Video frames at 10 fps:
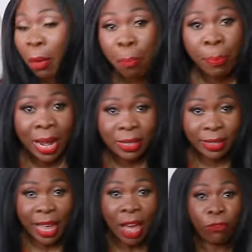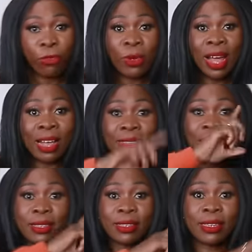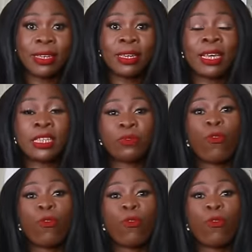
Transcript: The black scarf you guys are seeing is